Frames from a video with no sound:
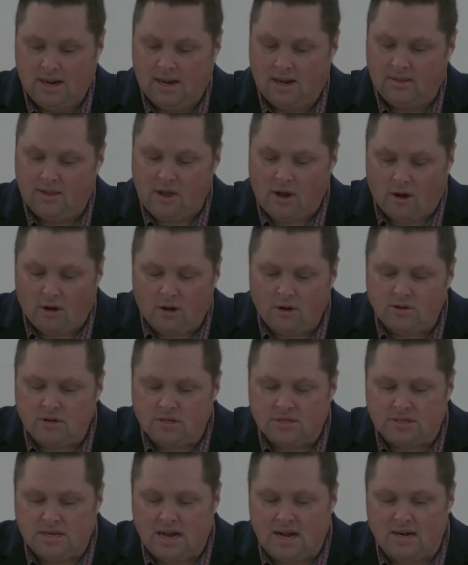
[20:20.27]
And they heard
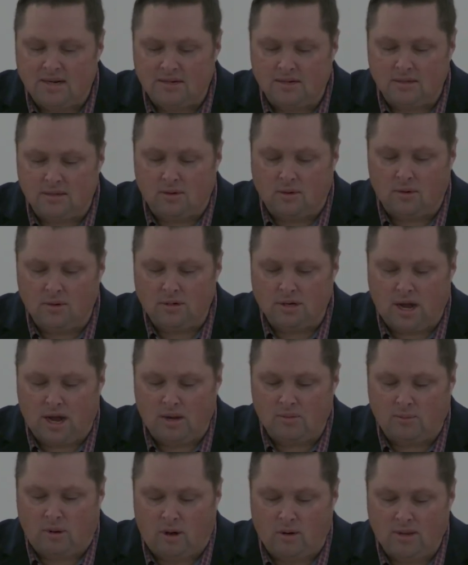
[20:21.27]
the sound of the Lord
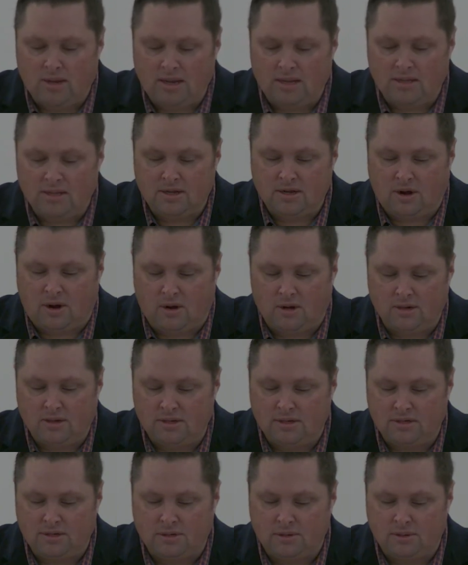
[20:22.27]
God walking in the garden
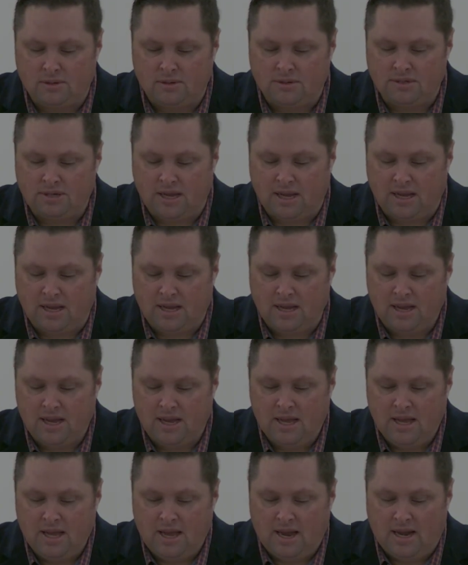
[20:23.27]
in the cool of the day.
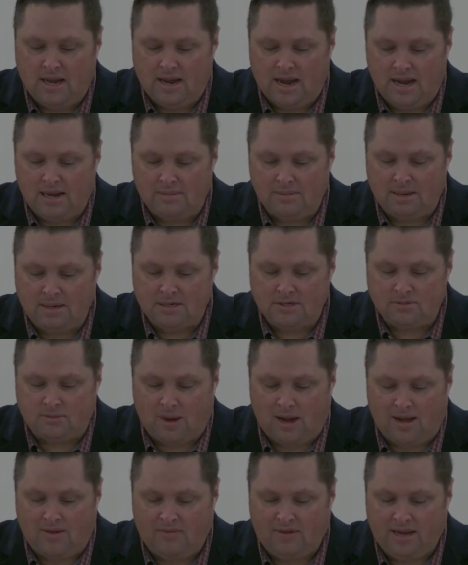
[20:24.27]
And Adam and his
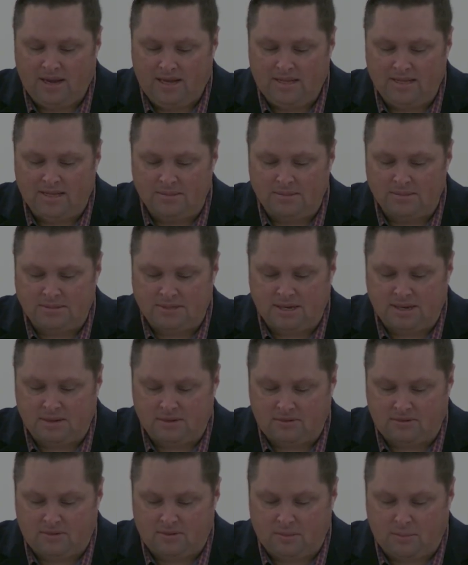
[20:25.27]
wife hid
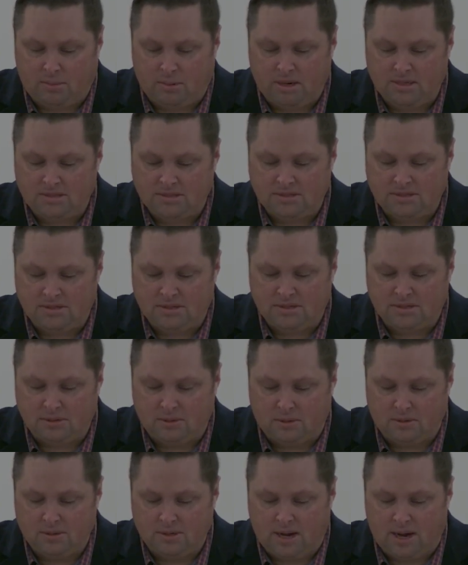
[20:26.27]
themselves from the presence of the
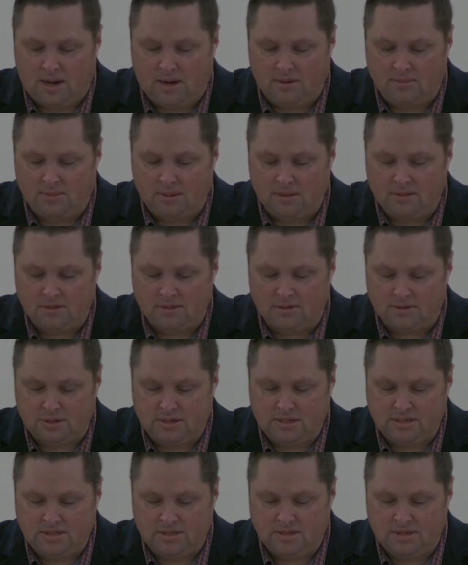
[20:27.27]
Lord God among the
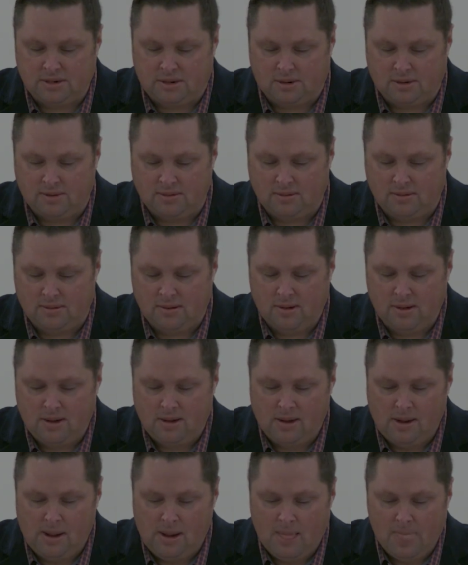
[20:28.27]
trees of the garden.
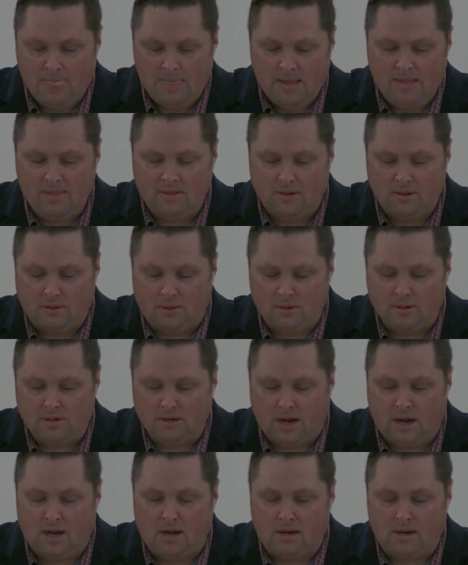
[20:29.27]
Then the Lord
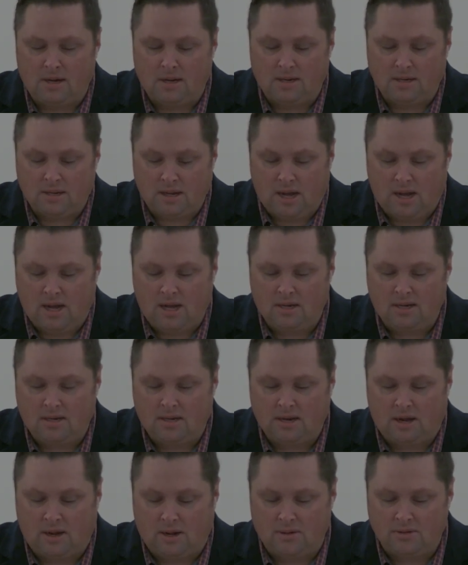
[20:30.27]
God
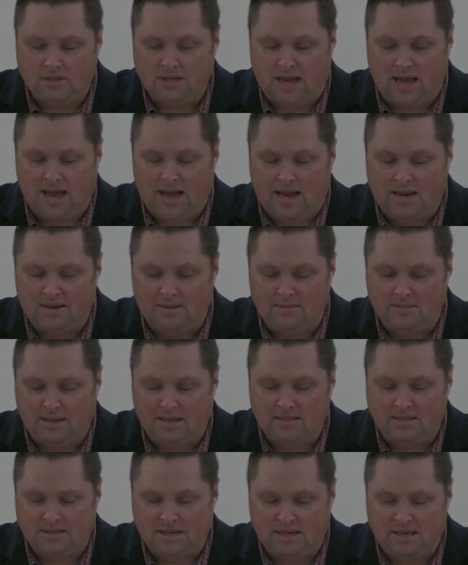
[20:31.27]
called to Adam
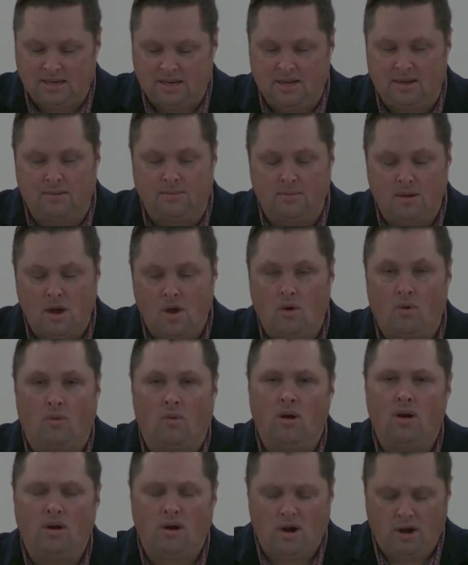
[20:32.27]
and said to him,
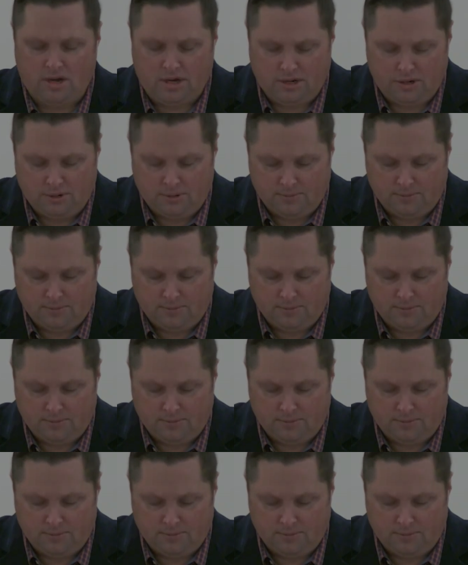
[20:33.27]
Where are you?